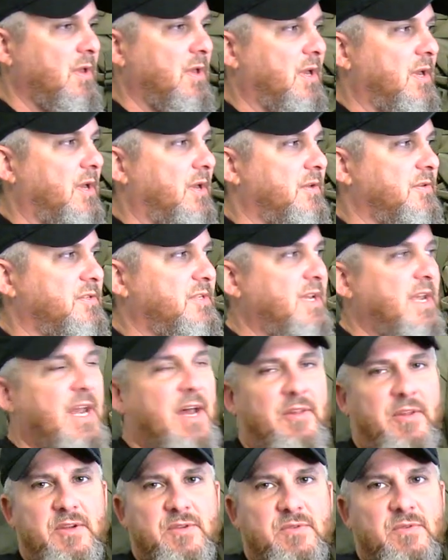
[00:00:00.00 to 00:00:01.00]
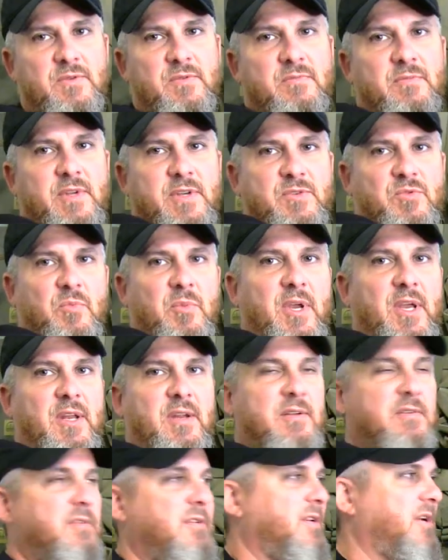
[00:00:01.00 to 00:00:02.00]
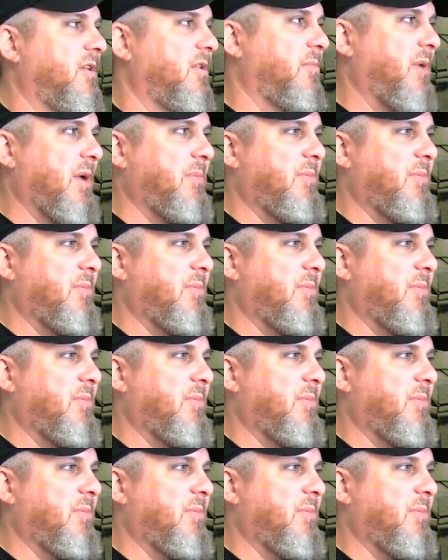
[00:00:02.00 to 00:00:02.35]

uh, see how these, these are made you know, the